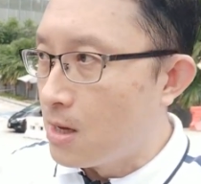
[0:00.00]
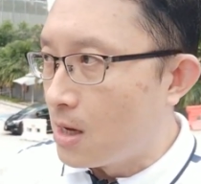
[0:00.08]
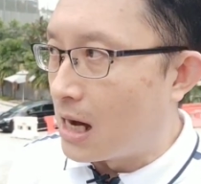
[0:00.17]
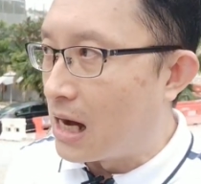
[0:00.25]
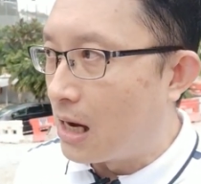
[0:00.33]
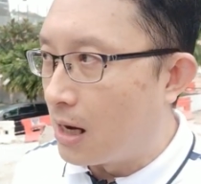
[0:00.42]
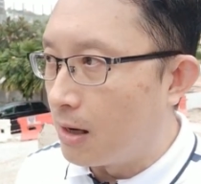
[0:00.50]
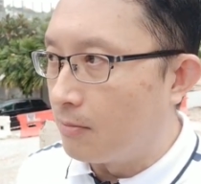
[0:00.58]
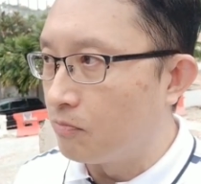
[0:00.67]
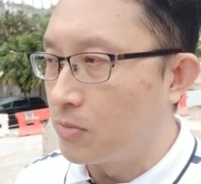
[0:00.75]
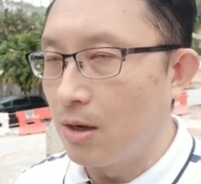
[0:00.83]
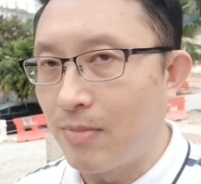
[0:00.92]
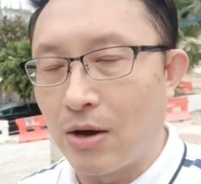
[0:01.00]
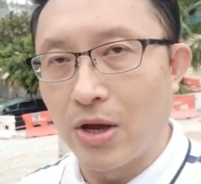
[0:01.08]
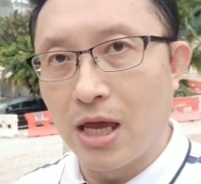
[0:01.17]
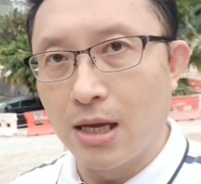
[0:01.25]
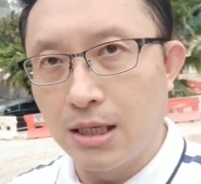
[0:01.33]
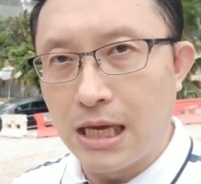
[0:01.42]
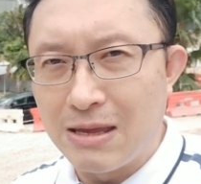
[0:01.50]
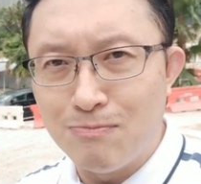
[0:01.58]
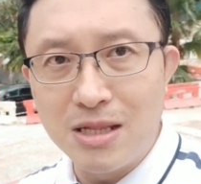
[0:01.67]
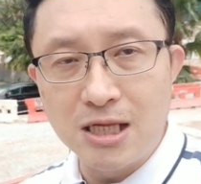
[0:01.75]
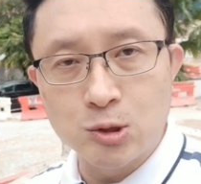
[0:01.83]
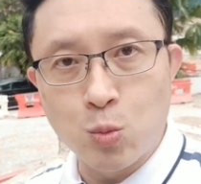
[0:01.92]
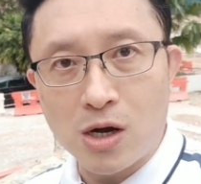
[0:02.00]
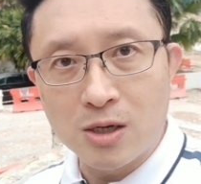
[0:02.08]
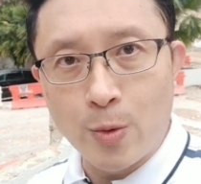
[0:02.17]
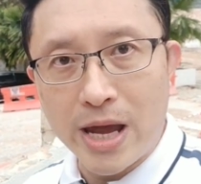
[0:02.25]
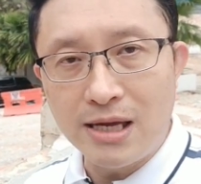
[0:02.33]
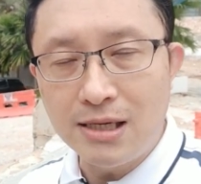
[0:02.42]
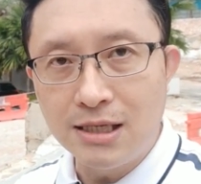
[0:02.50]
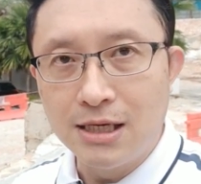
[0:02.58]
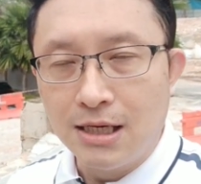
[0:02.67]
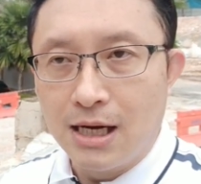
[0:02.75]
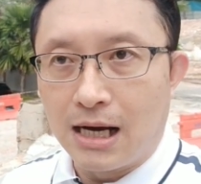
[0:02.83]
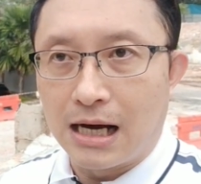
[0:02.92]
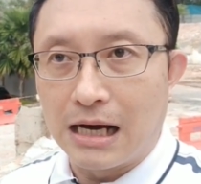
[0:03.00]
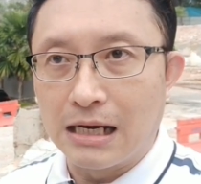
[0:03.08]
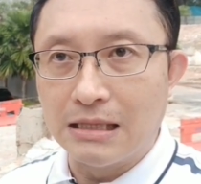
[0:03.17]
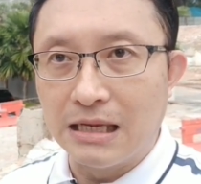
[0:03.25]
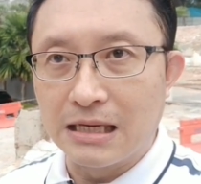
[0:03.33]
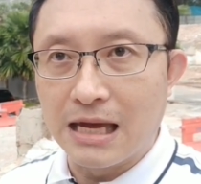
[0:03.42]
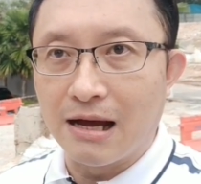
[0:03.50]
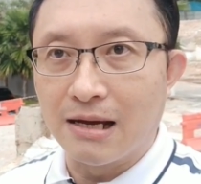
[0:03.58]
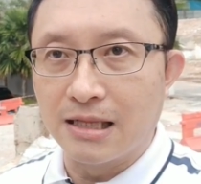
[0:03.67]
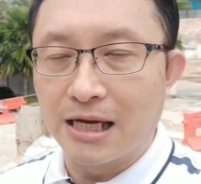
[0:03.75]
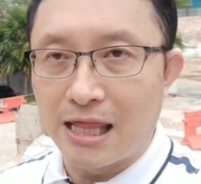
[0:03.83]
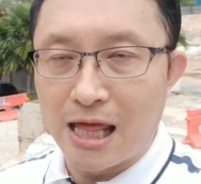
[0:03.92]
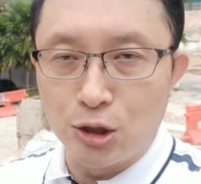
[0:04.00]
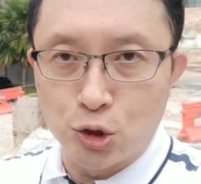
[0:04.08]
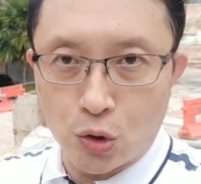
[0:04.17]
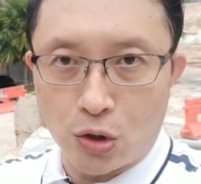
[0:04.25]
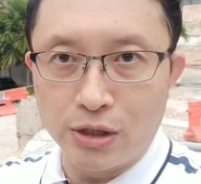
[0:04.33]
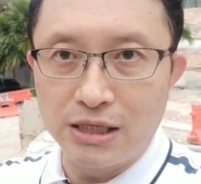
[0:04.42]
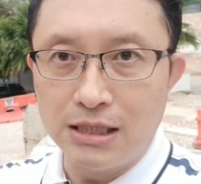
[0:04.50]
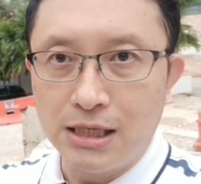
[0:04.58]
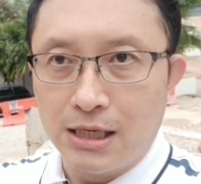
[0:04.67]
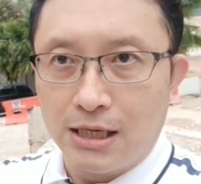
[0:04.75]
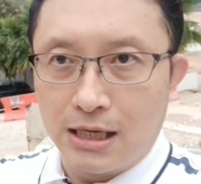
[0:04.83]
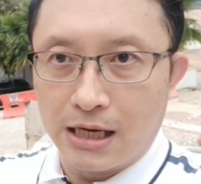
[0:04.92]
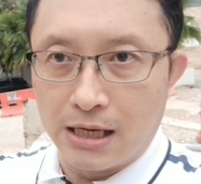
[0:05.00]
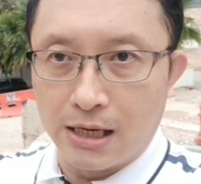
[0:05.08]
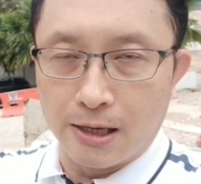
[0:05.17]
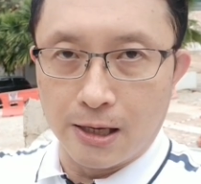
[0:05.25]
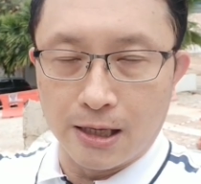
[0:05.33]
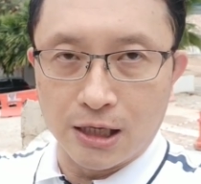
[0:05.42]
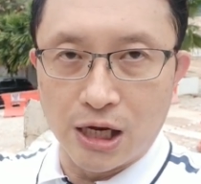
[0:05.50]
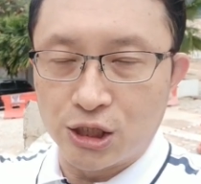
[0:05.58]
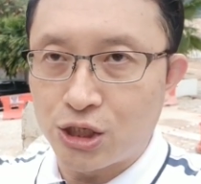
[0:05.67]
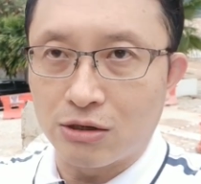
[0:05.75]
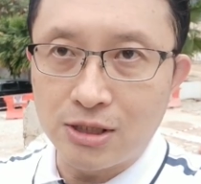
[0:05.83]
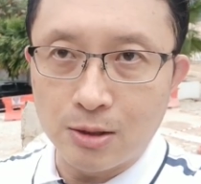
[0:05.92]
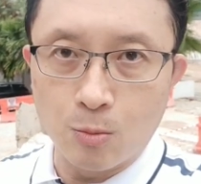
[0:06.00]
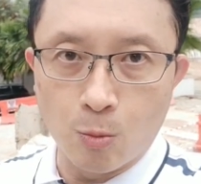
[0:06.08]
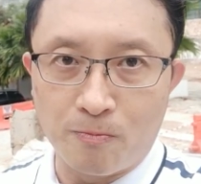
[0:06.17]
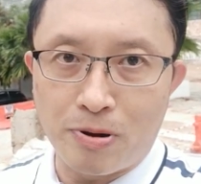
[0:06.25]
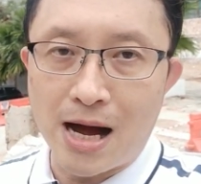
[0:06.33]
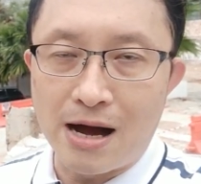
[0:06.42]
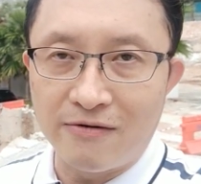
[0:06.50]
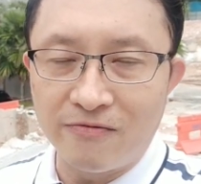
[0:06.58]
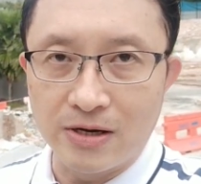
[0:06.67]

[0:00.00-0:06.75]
um, about eight minutes walk away, uh, they, uh, they can enjoy uh, a sheltered path, a